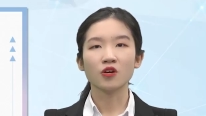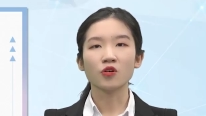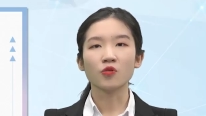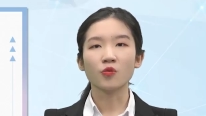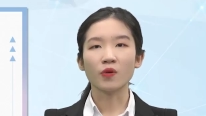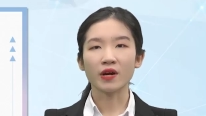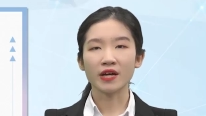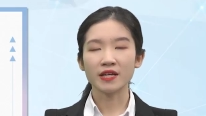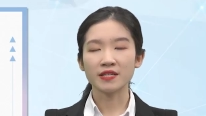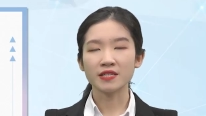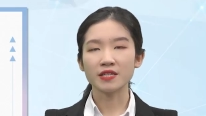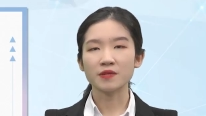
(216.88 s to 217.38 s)

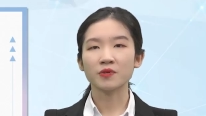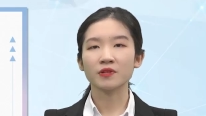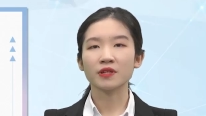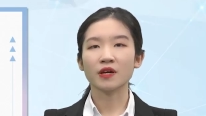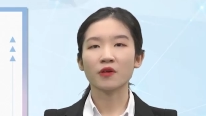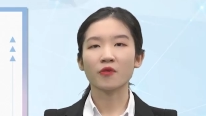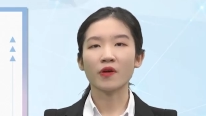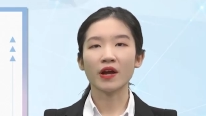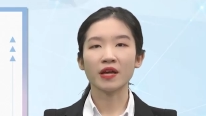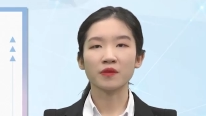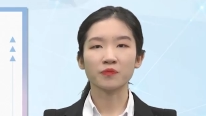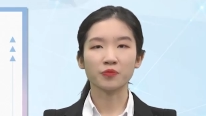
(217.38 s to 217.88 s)
We can deepen
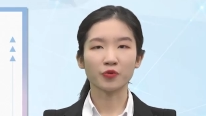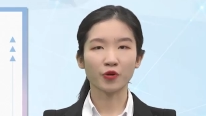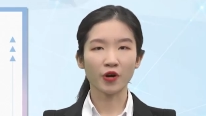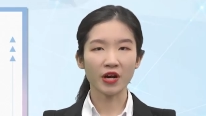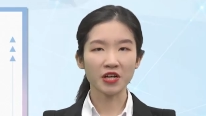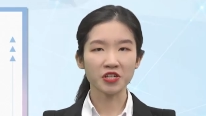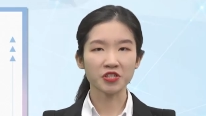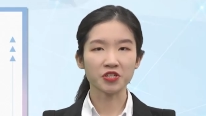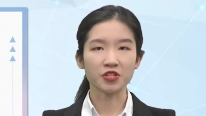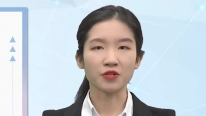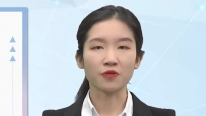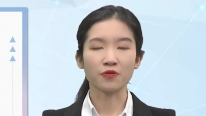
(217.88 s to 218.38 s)
our
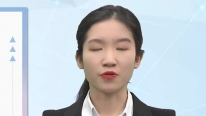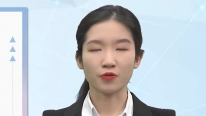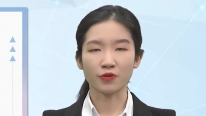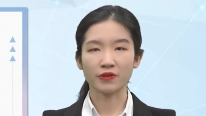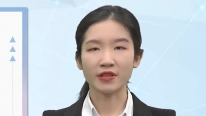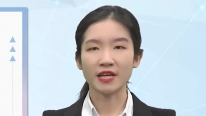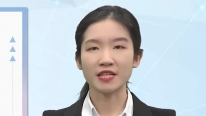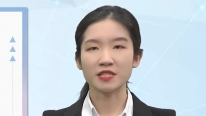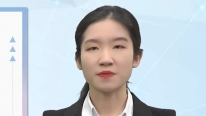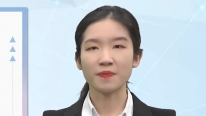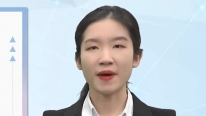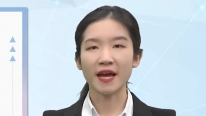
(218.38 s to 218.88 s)
impression through
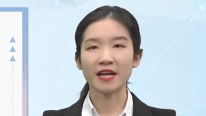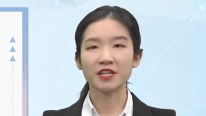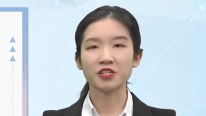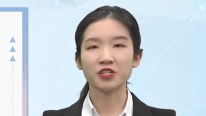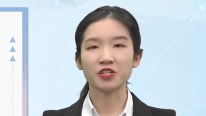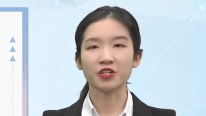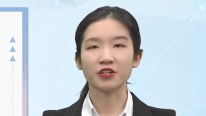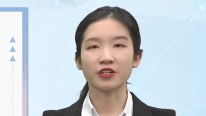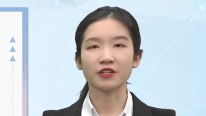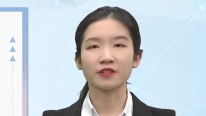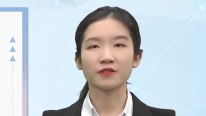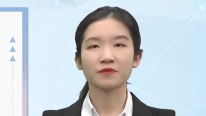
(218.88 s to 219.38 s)
this
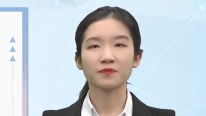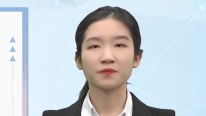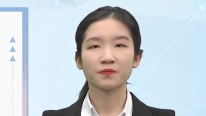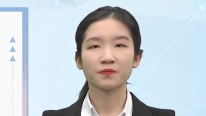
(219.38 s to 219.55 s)
picture.